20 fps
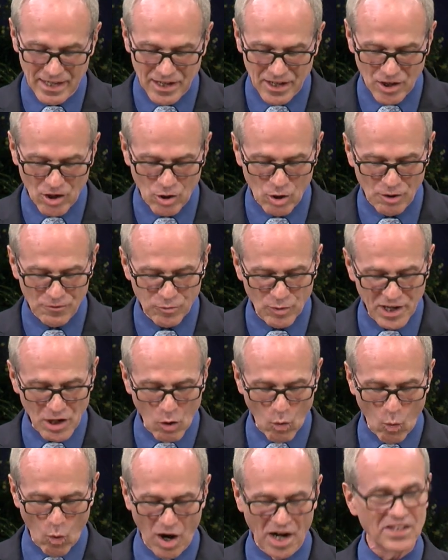You know, if we
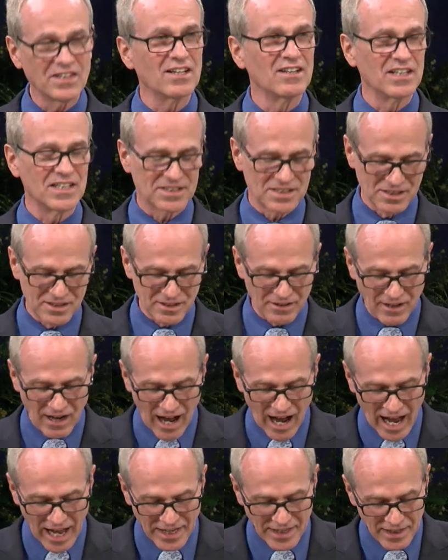don't want to listen to
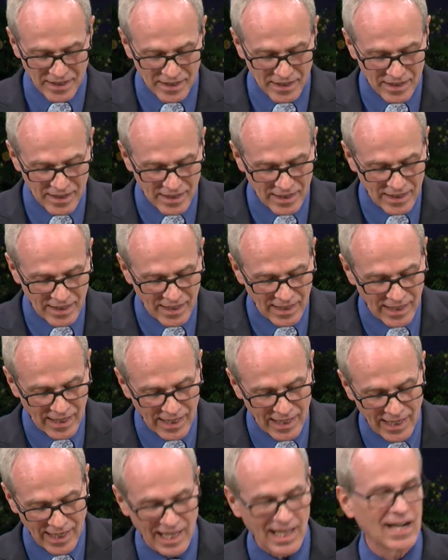God,
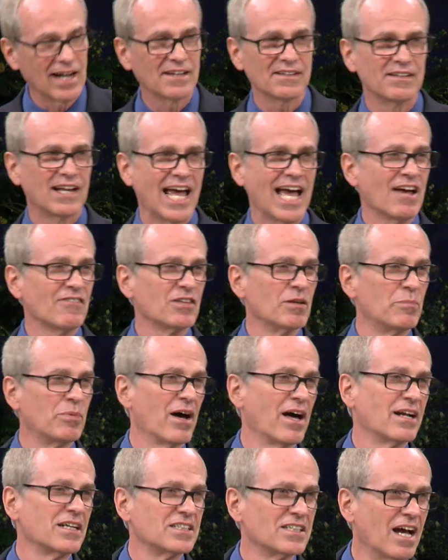he doesn't have to
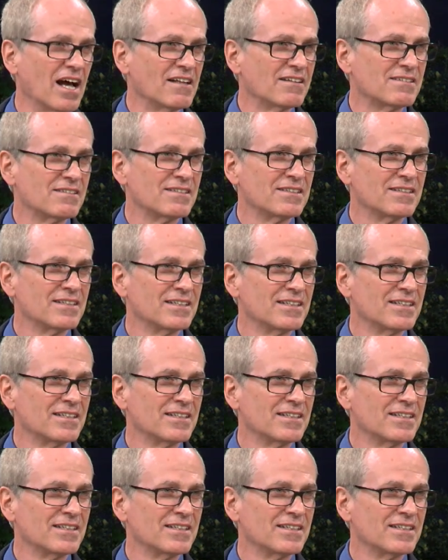punish us.